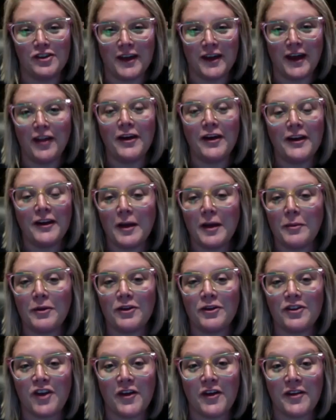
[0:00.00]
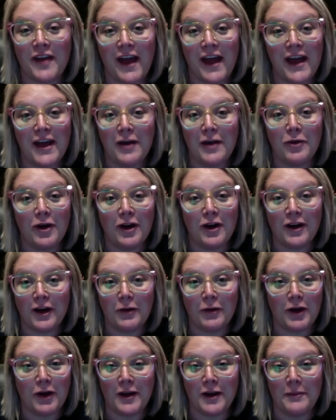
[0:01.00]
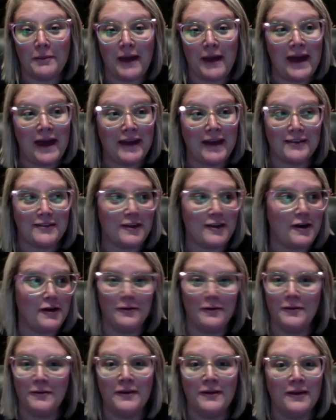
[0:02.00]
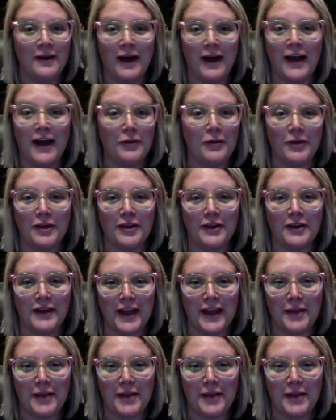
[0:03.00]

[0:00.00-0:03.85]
I look at numbers all day at work. I work at a bank, so I don't want to look at them